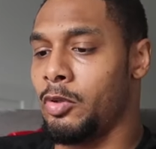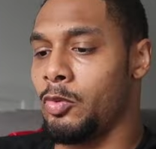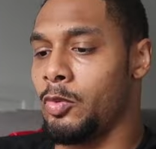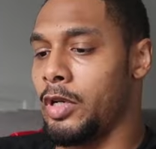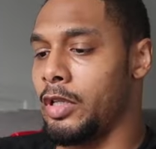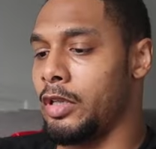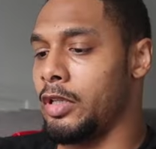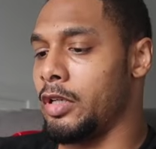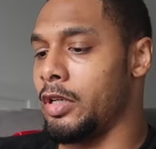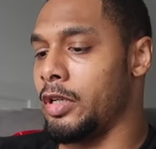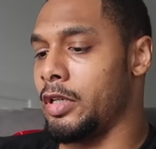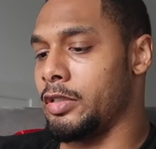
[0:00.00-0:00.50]

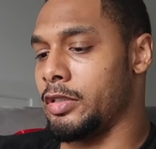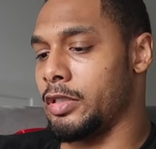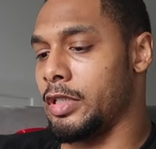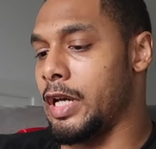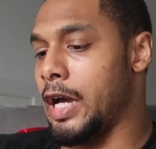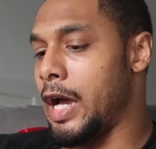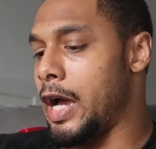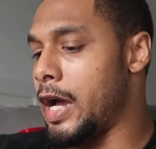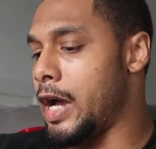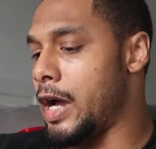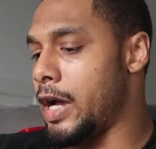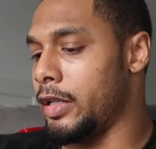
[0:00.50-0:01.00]
Whether it's
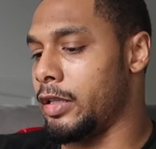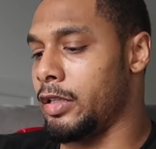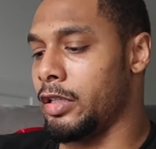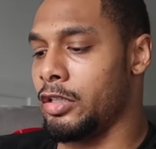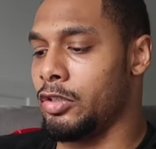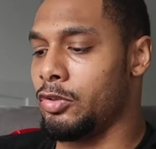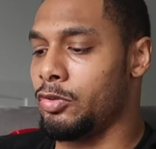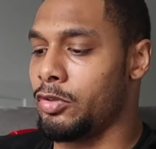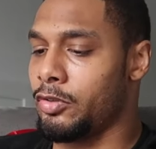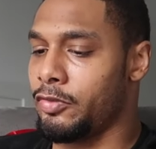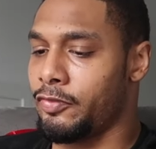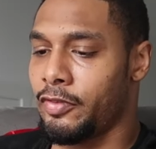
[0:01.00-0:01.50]
God, the
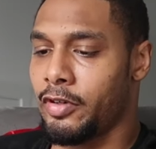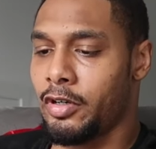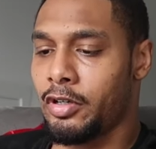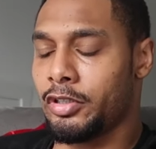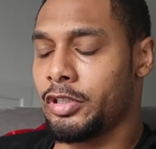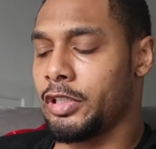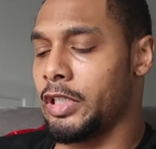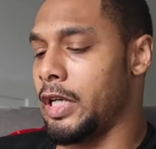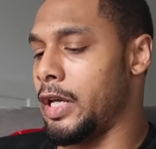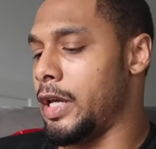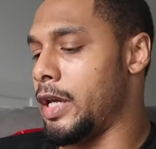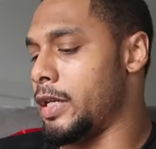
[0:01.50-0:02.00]

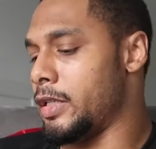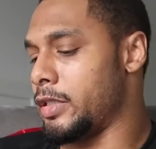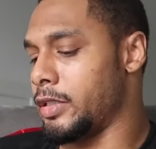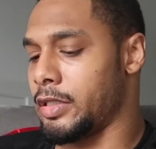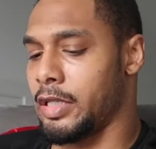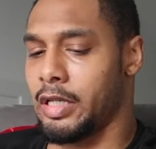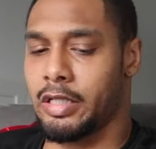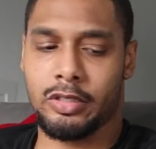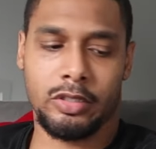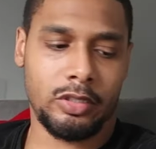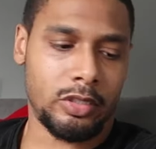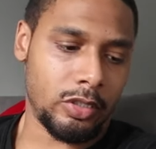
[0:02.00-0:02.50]
universe, your
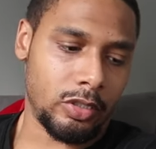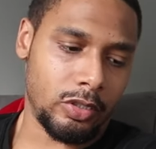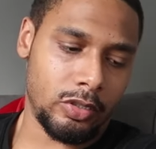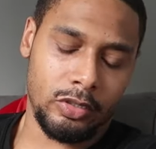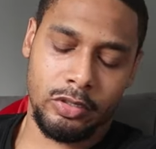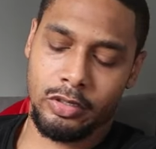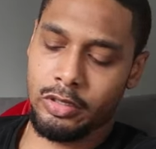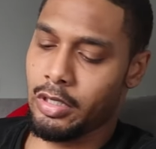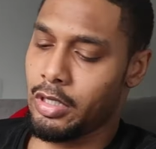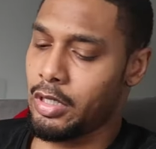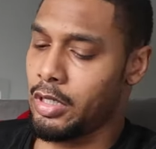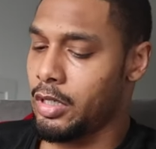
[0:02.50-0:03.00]

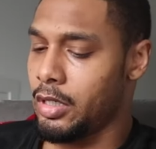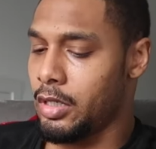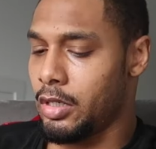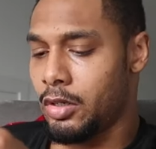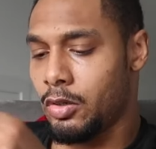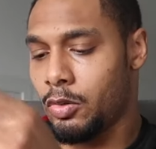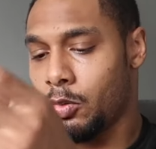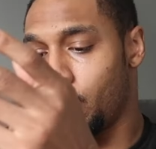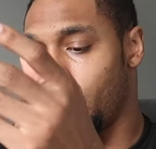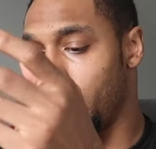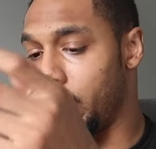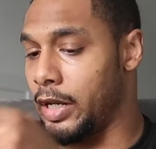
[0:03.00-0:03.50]
ancestors,
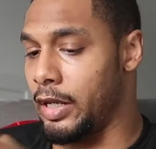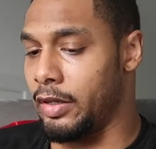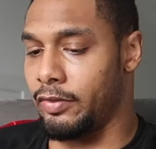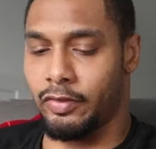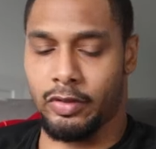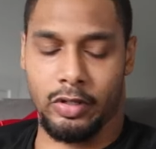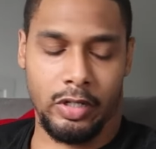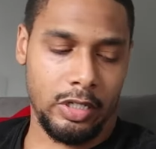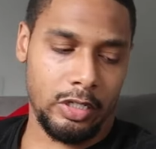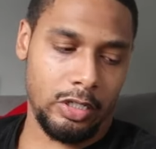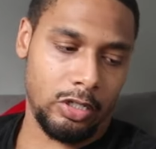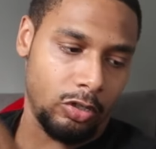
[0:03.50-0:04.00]

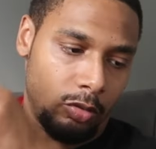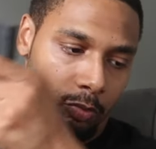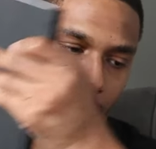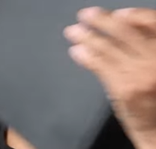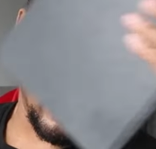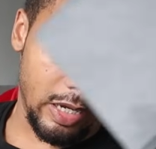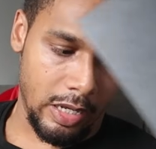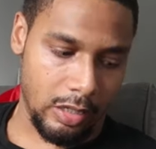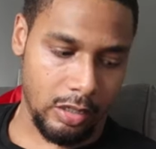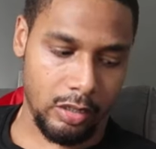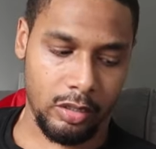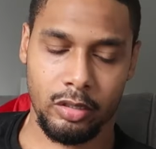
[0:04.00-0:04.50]
whatever, it don't
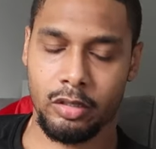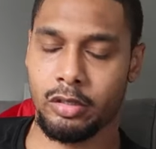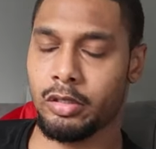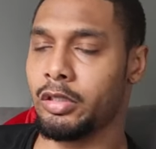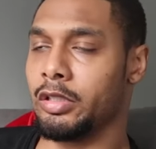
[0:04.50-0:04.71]
matter.